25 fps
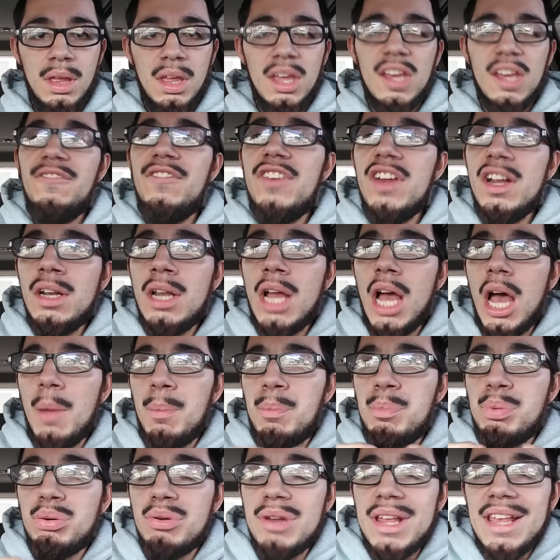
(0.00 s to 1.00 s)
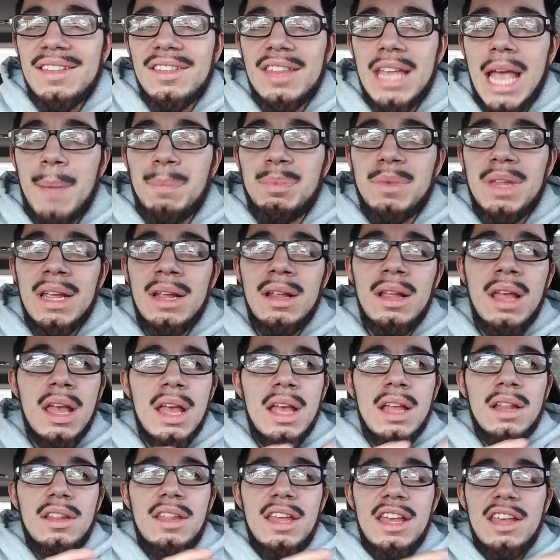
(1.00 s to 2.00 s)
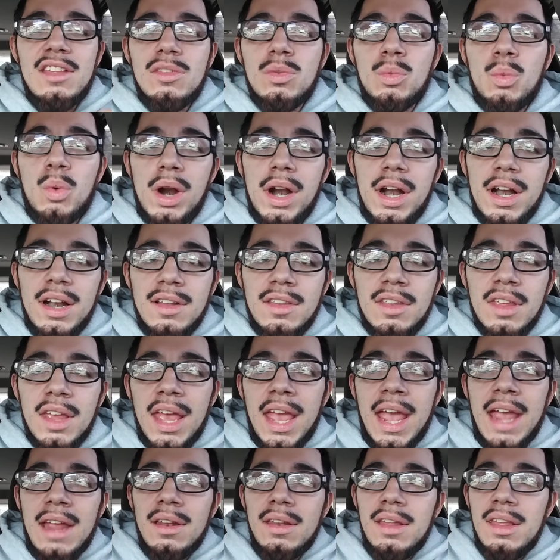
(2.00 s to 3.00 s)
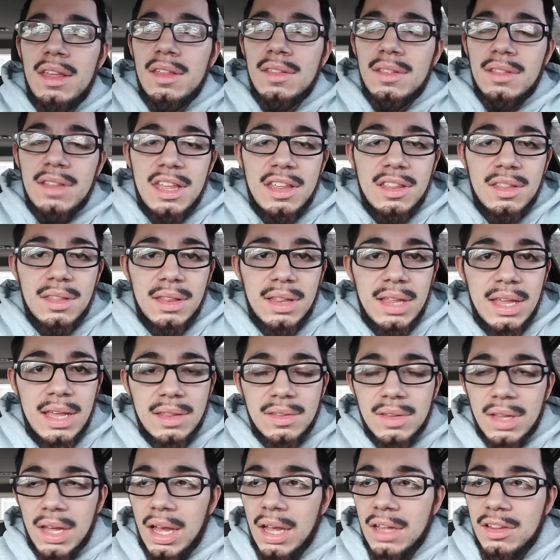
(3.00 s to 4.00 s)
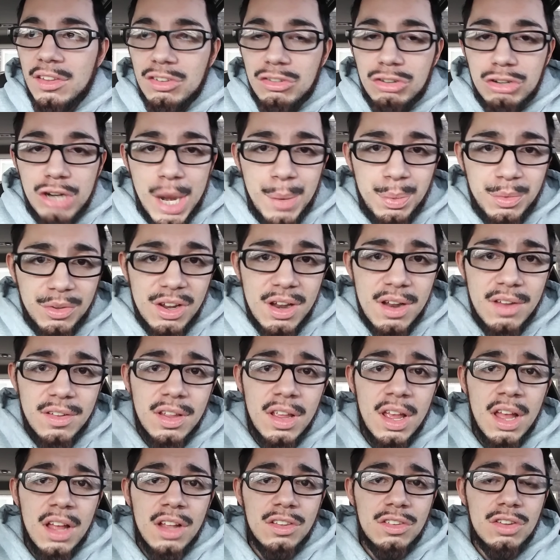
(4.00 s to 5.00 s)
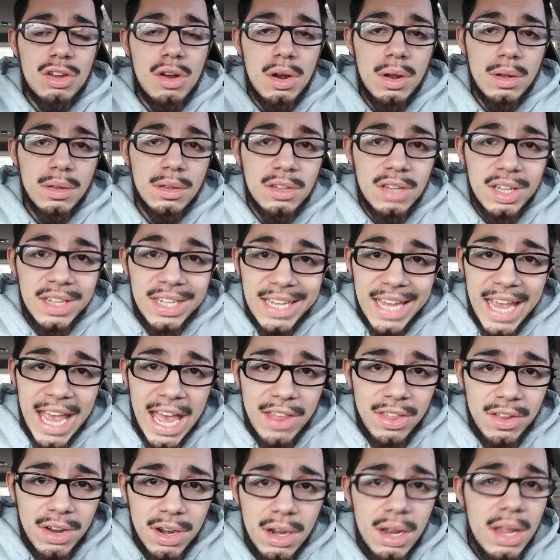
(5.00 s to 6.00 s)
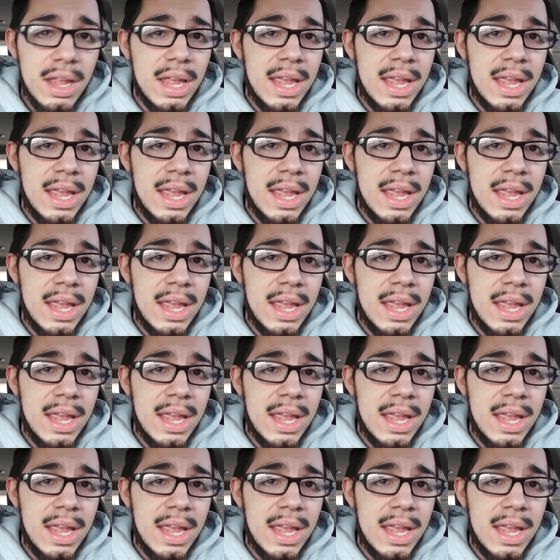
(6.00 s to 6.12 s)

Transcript: If you're not precepting these words and these, these uh, scriptures to, together